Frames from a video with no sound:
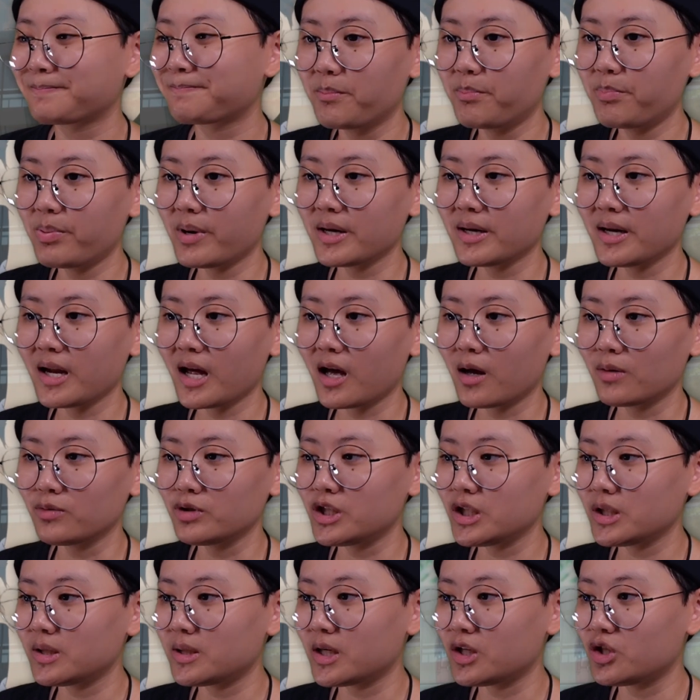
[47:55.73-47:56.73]
But now
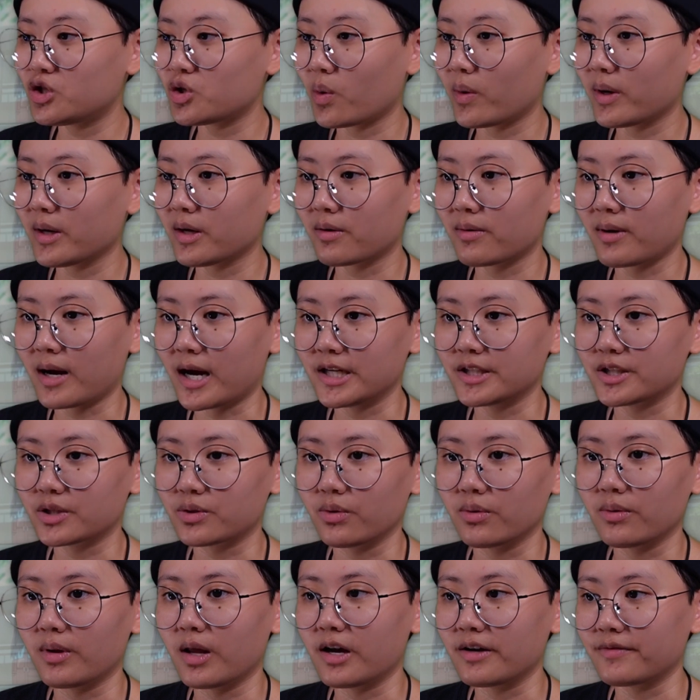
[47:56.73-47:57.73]
she's enjoying her high
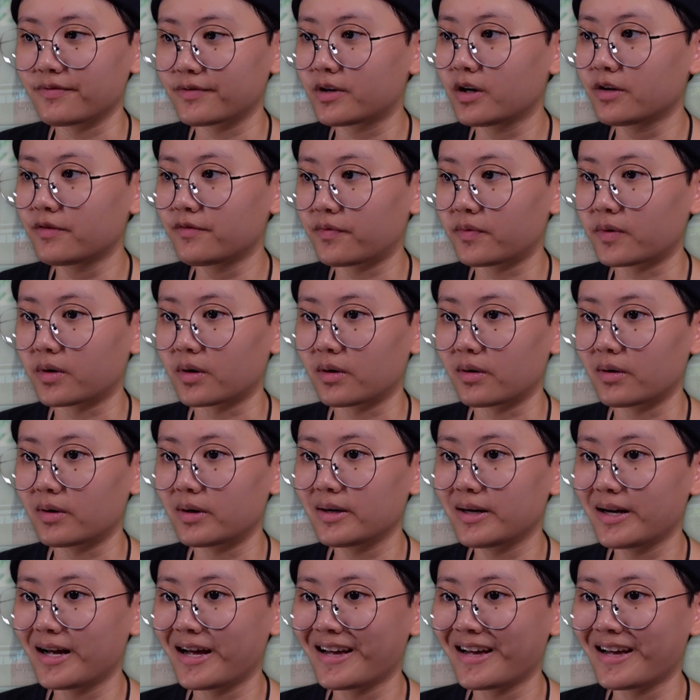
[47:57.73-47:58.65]
school life. Good for her.